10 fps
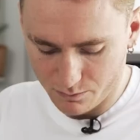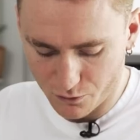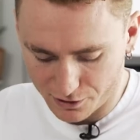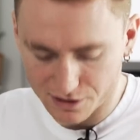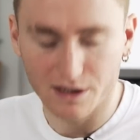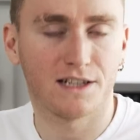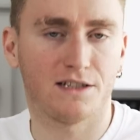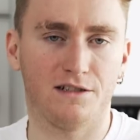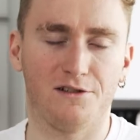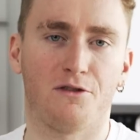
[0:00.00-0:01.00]
more
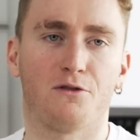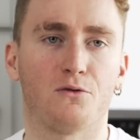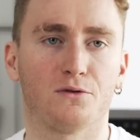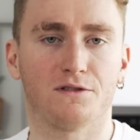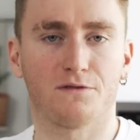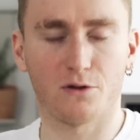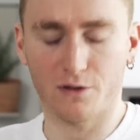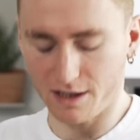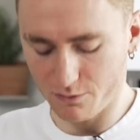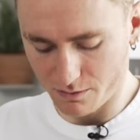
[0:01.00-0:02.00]
excited at the thought of
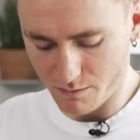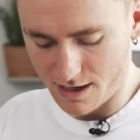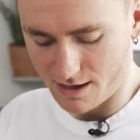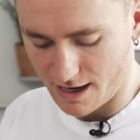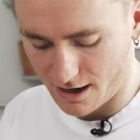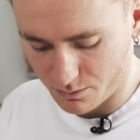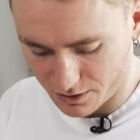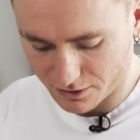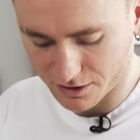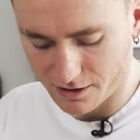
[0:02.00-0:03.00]
cooking with meat now
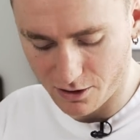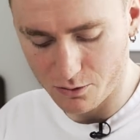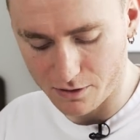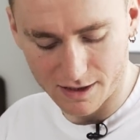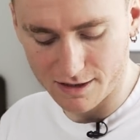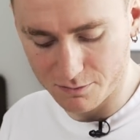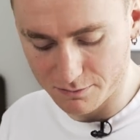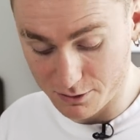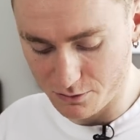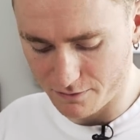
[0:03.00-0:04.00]
because I know that I
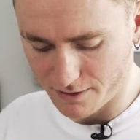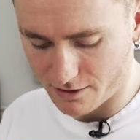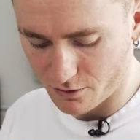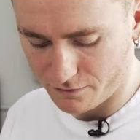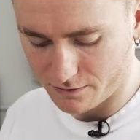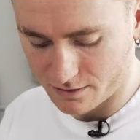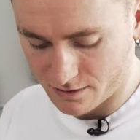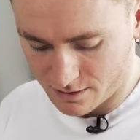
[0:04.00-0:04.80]
don't do it very often.